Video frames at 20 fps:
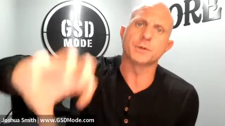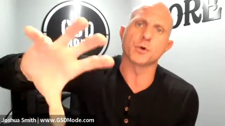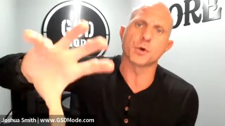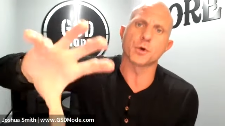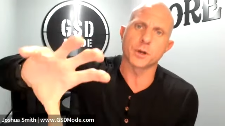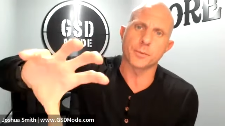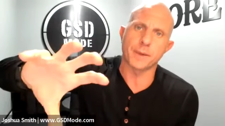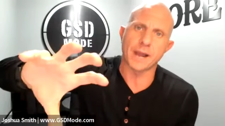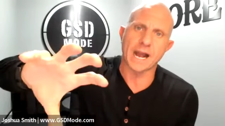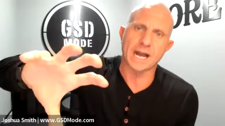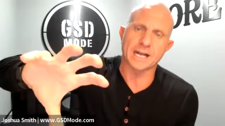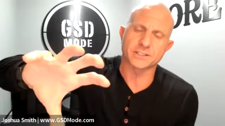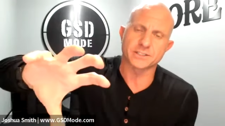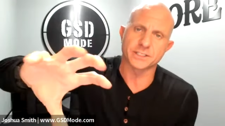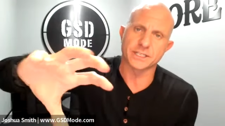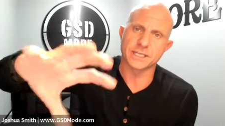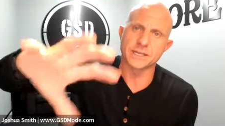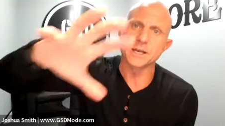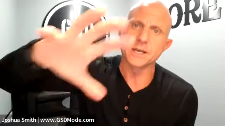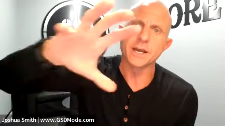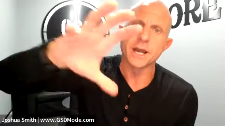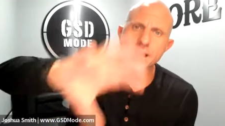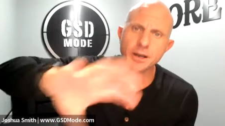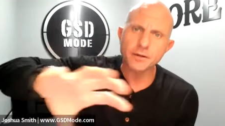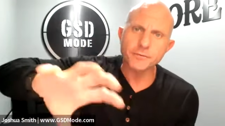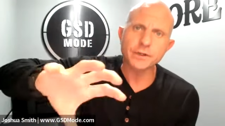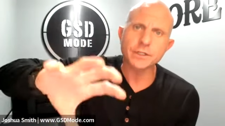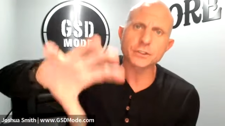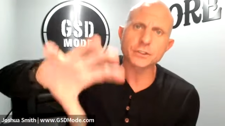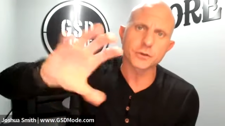me to a capacity. And
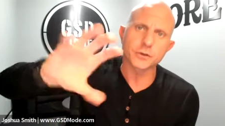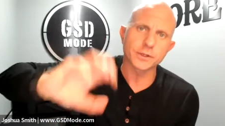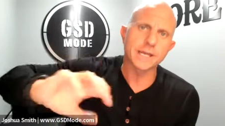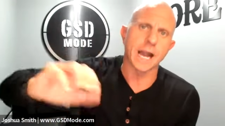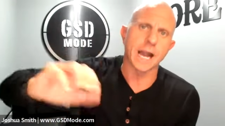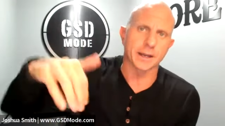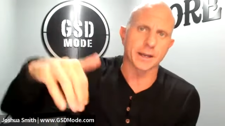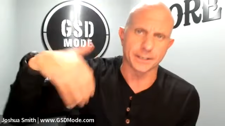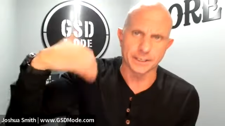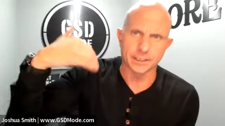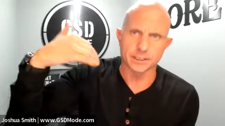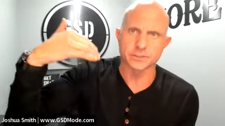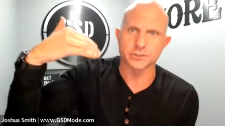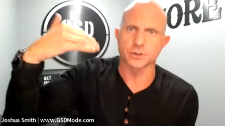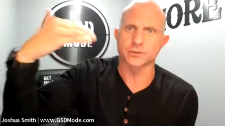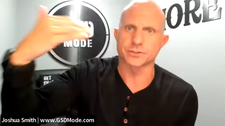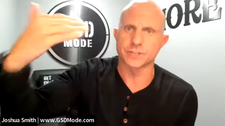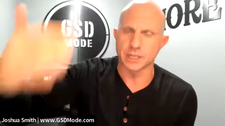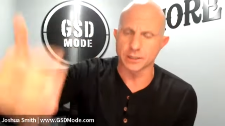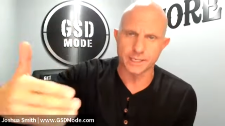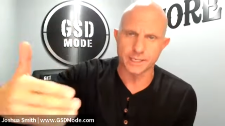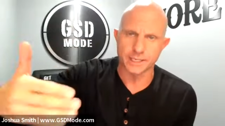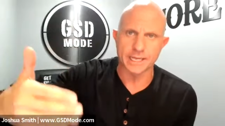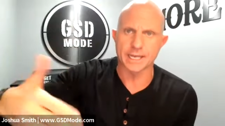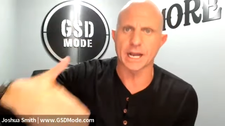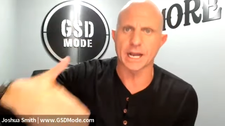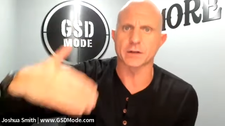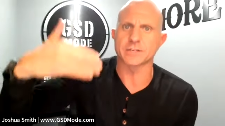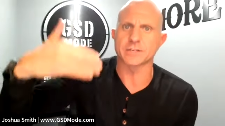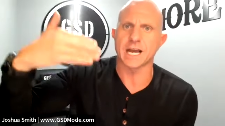eventually I need to start
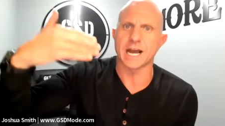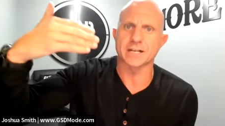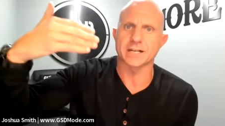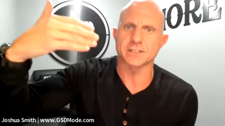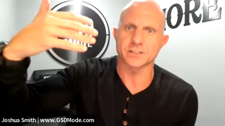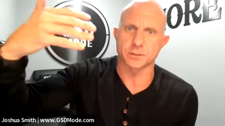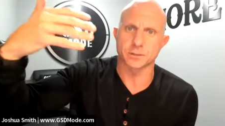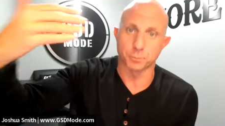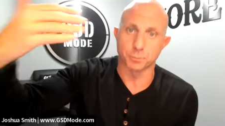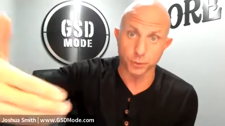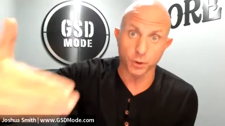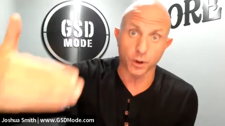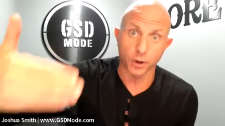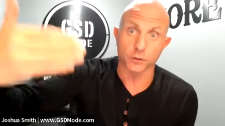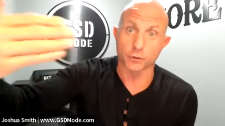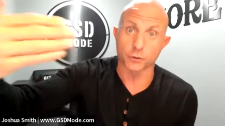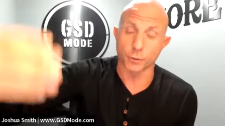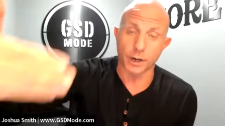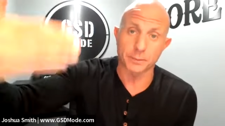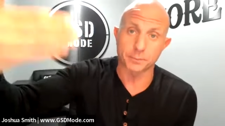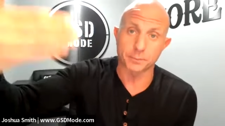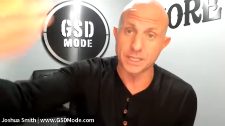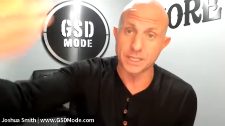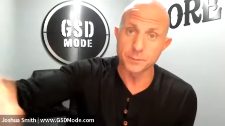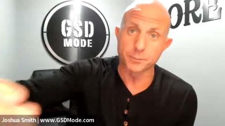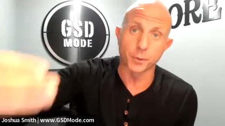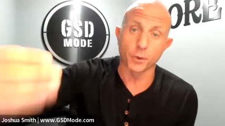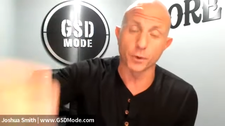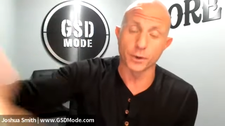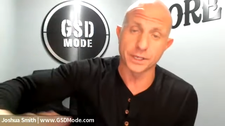delegating out tasks and plug the right
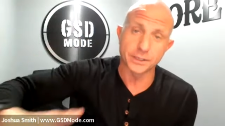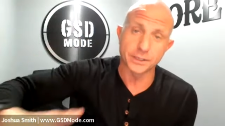people